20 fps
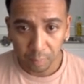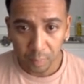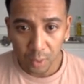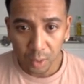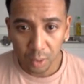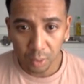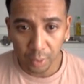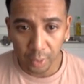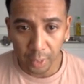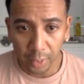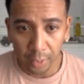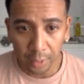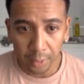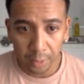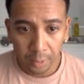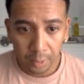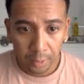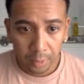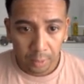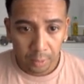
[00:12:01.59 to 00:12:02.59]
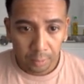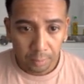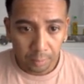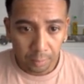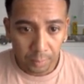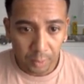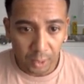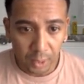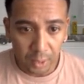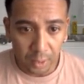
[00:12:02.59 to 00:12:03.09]
Okay,
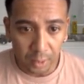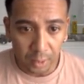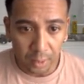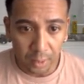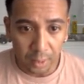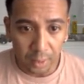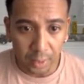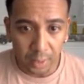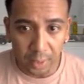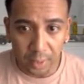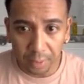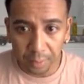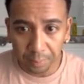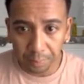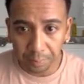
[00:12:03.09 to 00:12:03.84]
let's just see.